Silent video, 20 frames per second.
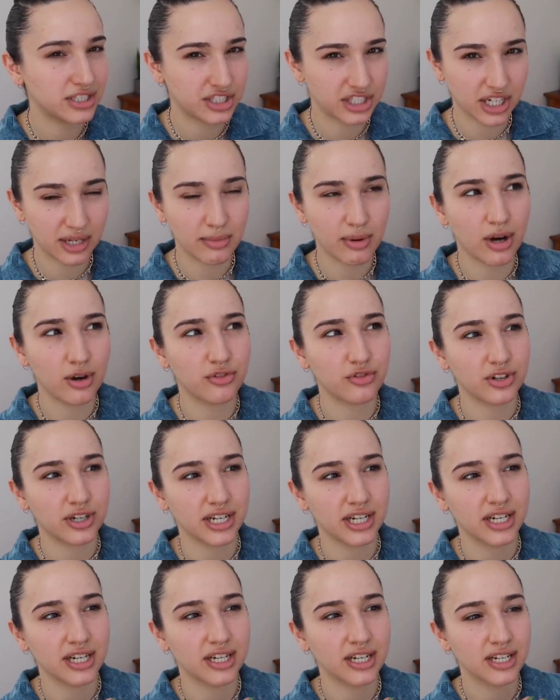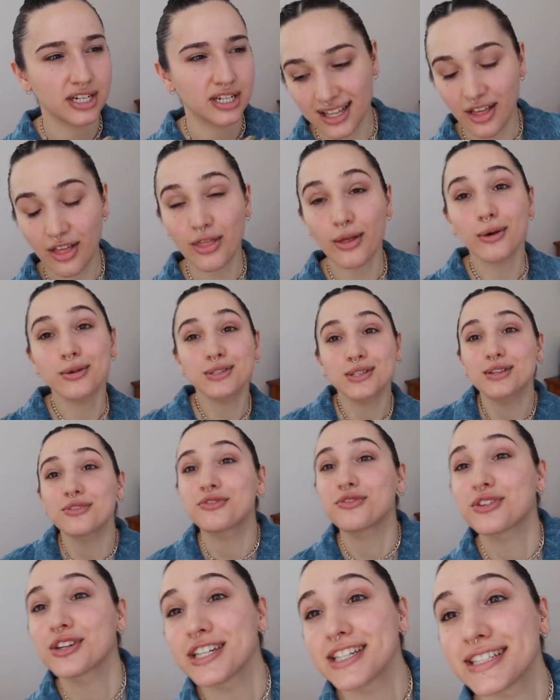GMO-free. Those are the
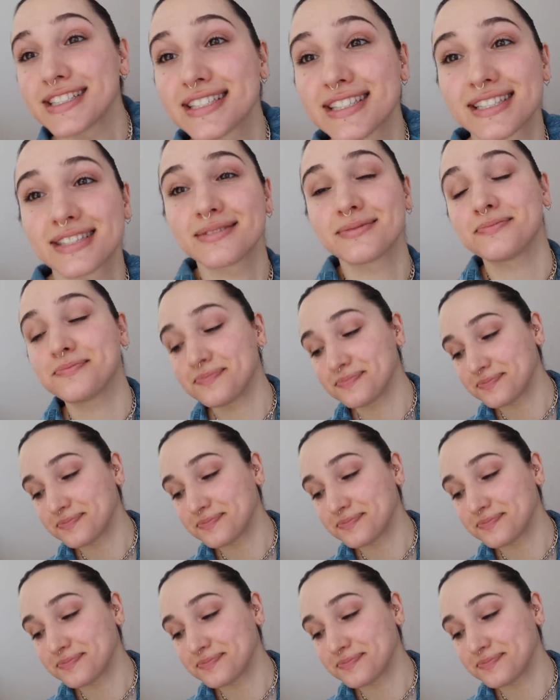frees.